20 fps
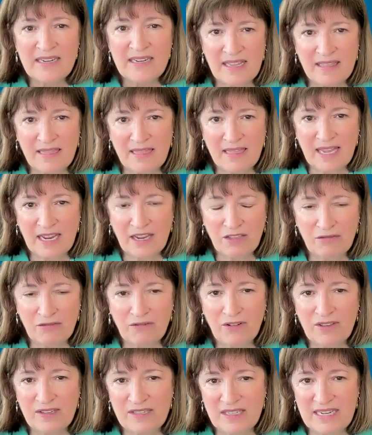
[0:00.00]
to think
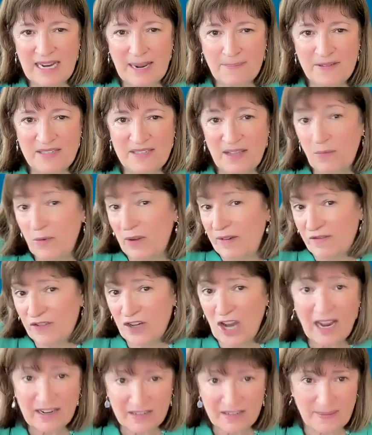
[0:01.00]
through the steps that we've
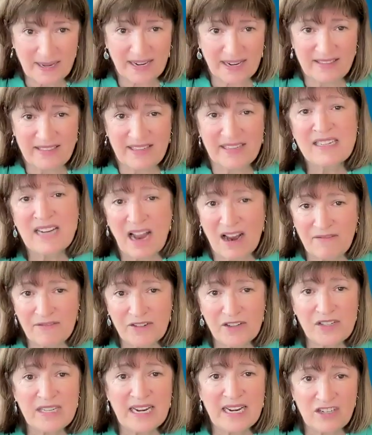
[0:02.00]
talked about in this
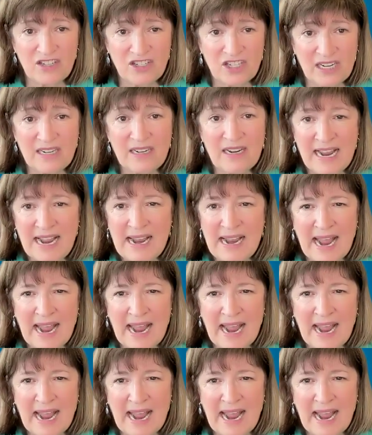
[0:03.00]
conversation,